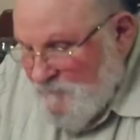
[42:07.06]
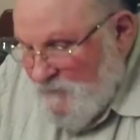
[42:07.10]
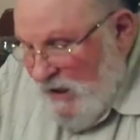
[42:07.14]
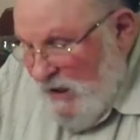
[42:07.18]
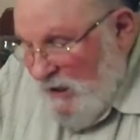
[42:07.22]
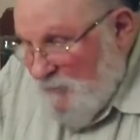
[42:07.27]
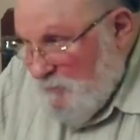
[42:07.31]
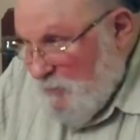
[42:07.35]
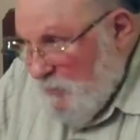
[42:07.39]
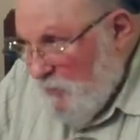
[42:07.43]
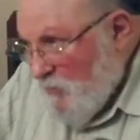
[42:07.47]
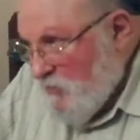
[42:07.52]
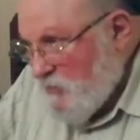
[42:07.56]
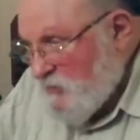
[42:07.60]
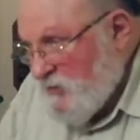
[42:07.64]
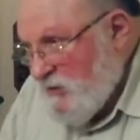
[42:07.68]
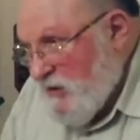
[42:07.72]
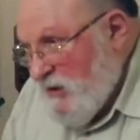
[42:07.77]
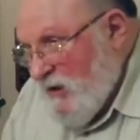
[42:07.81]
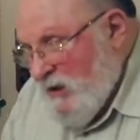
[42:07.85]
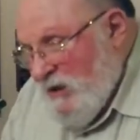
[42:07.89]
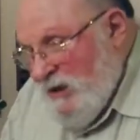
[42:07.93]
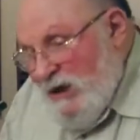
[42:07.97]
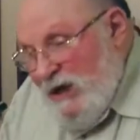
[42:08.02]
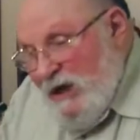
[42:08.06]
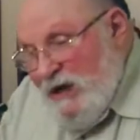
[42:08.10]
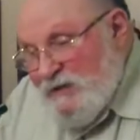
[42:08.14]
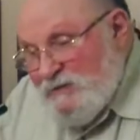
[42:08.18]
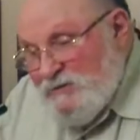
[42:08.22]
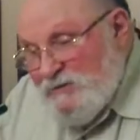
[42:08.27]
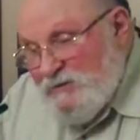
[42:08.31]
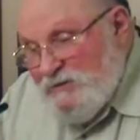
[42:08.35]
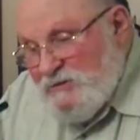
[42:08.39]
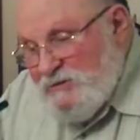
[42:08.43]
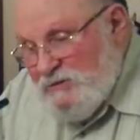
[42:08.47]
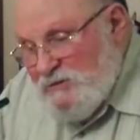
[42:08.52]
He
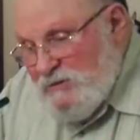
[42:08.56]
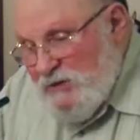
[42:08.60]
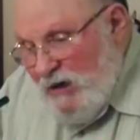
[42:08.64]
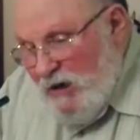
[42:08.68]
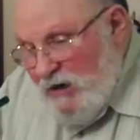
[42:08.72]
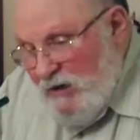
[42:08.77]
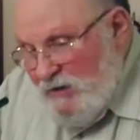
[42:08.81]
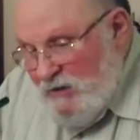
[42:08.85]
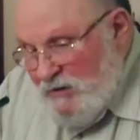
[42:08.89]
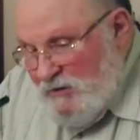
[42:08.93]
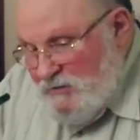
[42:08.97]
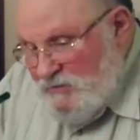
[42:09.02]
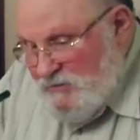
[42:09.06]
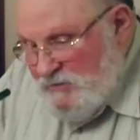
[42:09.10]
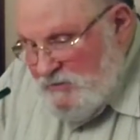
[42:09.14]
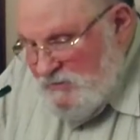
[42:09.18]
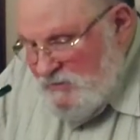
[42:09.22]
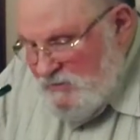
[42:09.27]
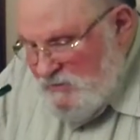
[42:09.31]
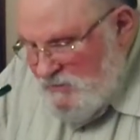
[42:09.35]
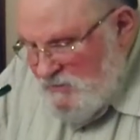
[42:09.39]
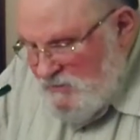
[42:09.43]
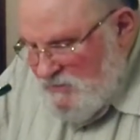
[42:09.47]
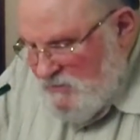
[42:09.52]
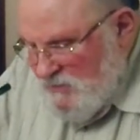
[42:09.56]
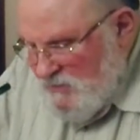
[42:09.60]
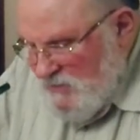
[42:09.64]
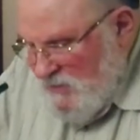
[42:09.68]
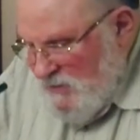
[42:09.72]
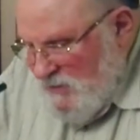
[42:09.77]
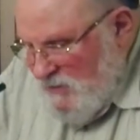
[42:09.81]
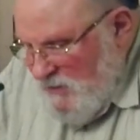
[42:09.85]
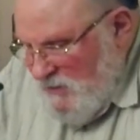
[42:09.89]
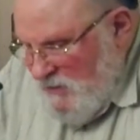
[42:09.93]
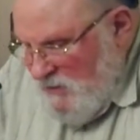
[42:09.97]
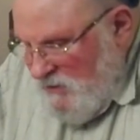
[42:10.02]
personalizes darkness,
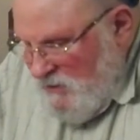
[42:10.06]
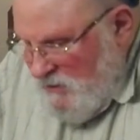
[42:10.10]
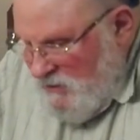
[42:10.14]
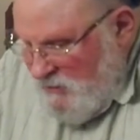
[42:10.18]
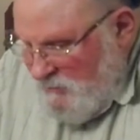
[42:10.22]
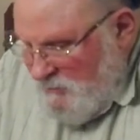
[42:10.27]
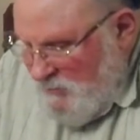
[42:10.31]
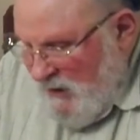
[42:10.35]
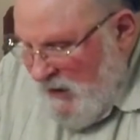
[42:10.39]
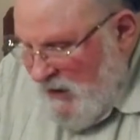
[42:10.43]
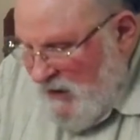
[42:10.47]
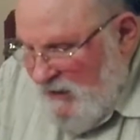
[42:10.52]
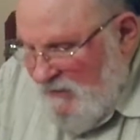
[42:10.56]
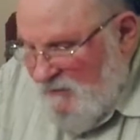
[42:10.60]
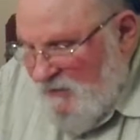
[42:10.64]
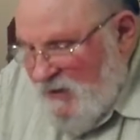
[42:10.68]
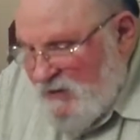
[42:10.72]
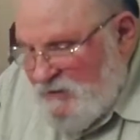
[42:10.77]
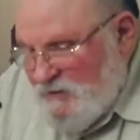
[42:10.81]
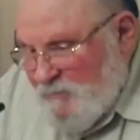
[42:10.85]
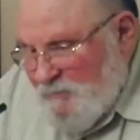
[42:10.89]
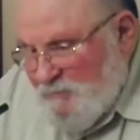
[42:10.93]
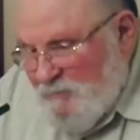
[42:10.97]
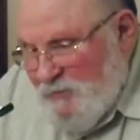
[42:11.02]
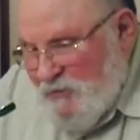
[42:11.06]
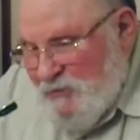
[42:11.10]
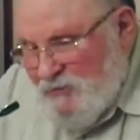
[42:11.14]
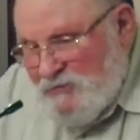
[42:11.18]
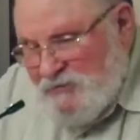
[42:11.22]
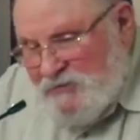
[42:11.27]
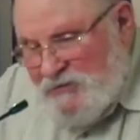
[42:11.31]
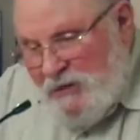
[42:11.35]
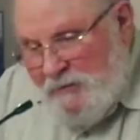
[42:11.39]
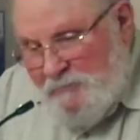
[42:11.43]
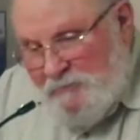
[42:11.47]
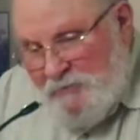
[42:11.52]
speaking of it as a
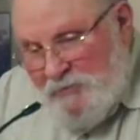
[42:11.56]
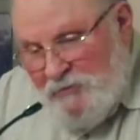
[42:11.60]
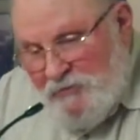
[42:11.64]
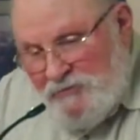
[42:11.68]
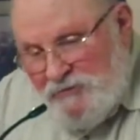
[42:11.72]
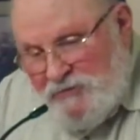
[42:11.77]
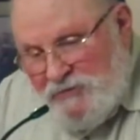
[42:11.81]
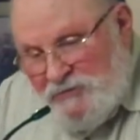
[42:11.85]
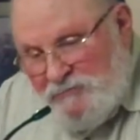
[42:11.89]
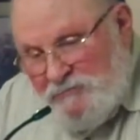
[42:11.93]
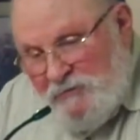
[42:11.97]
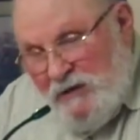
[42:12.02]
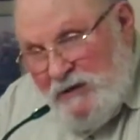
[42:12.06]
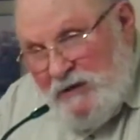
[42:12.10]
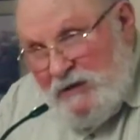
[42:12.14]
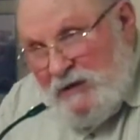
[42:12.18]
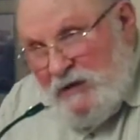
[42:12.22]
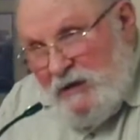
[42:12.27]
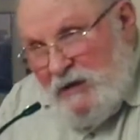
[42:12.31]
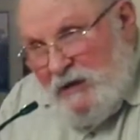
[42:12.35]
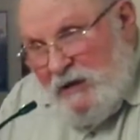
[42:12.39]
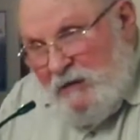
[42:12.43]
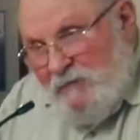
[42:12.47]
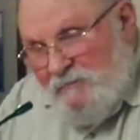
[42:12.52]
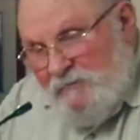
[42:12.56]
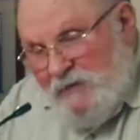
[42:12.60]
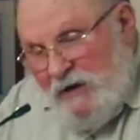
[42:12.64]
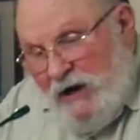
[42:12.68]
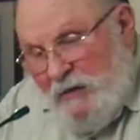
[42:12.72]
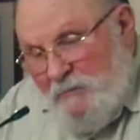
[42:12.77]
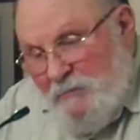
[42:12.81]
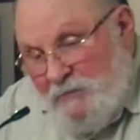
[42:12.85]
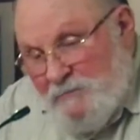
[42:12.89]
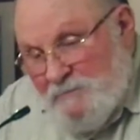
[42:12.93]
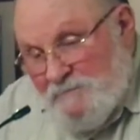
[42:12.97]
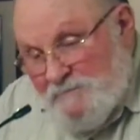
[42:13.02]
person and persons rather than an
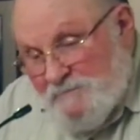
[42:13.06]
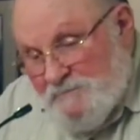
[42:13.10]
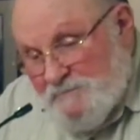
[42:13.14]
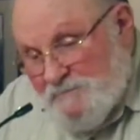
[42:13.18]
environment.